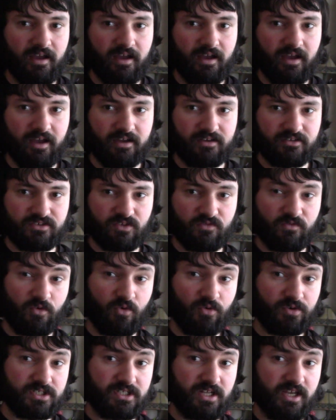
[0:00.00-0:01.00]
and of
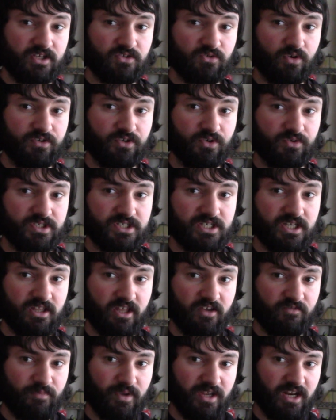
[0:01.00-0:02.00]
course later on you'll see that
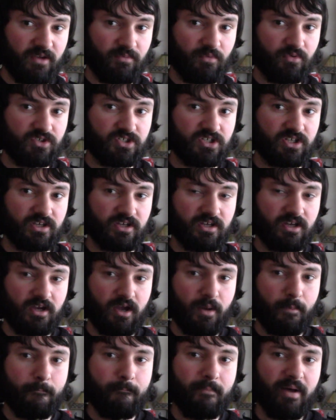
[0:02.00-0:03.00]
I've been able to
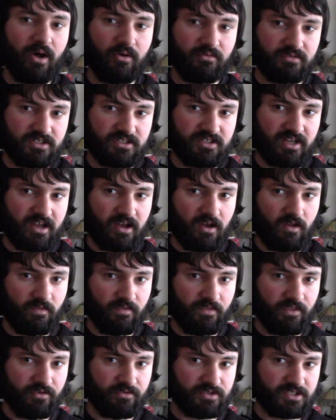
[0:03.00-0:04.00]
melt
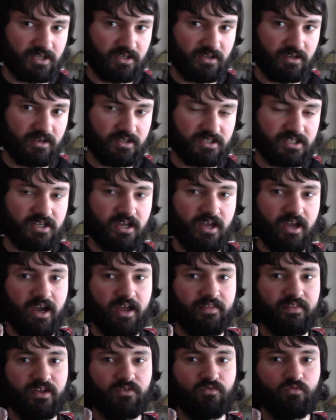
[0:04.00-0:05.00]
down those ingots
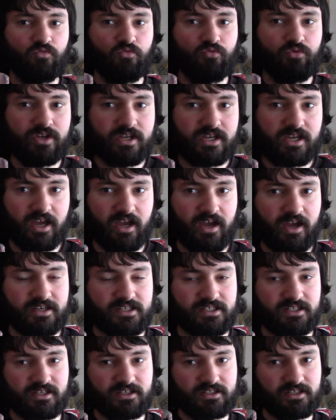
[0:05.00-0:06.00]
and then
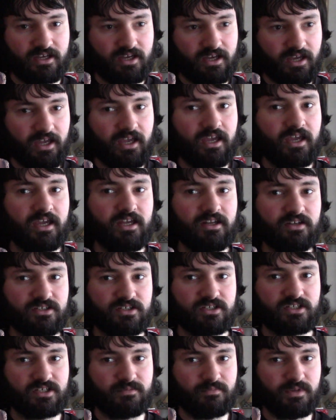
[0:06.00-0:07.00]
recast it
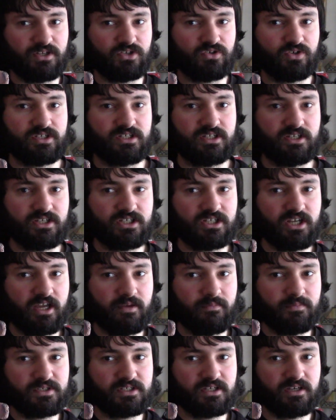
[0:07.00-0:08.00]
into some interesting
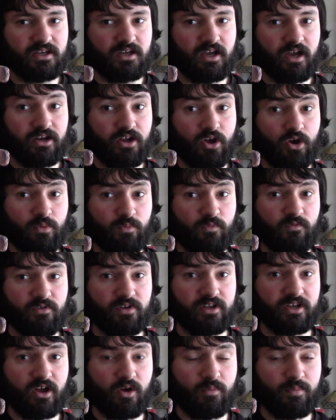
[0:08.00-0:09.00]
shapes. And
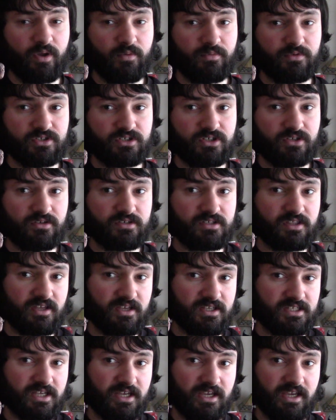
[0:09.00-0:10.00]
hopefully I'll be able to use
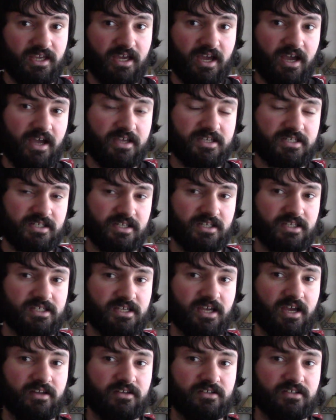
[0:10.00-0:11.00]
things like casting
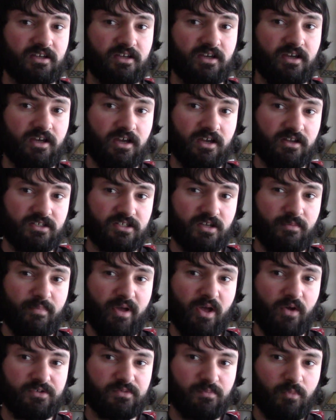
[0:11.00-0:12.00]
sand to
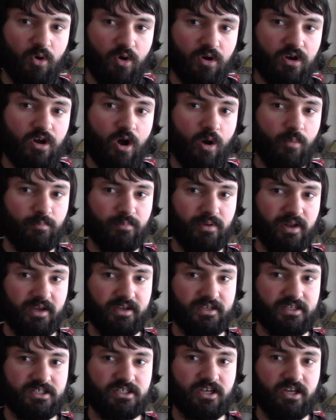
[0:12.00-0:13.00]
melt more
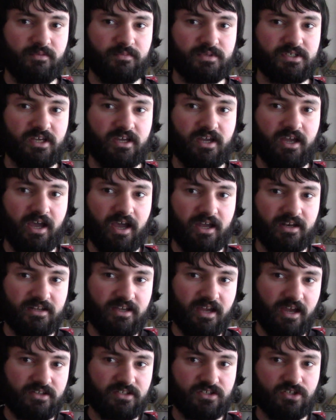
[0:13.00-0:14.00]
complex shapes and
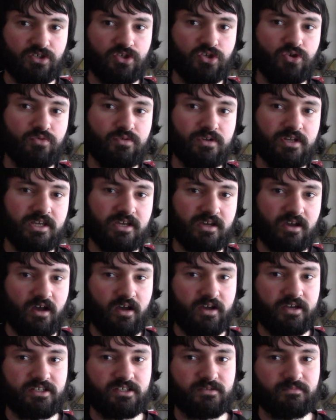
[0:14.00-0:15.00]
get unique
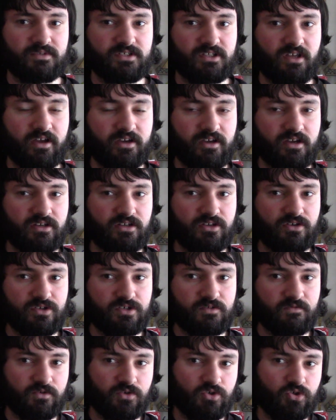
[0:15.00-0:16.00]
items that I could
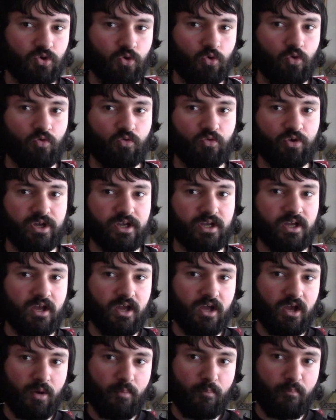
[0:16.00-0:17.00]
use for jewellery,
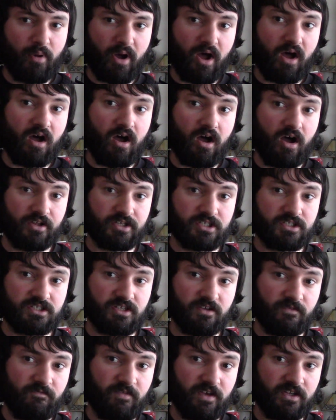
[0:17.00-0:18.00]
parts
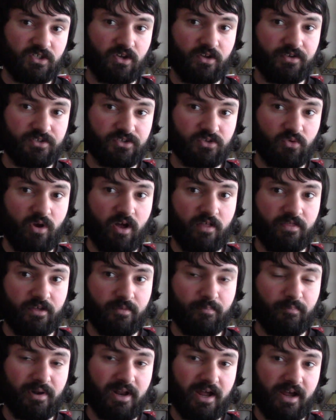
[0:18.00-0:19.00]
to fit onto other
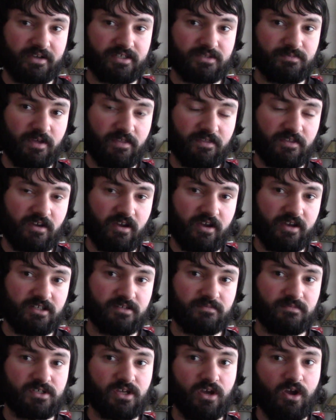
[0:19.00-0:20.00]
blacksmithed
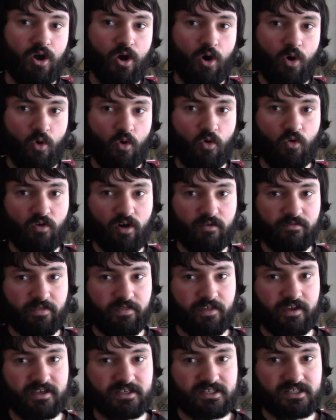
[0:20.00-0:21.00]
items, or other
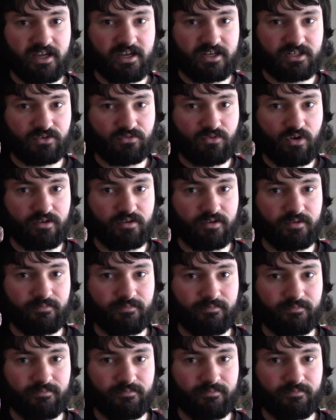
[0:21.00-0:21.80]
things later on.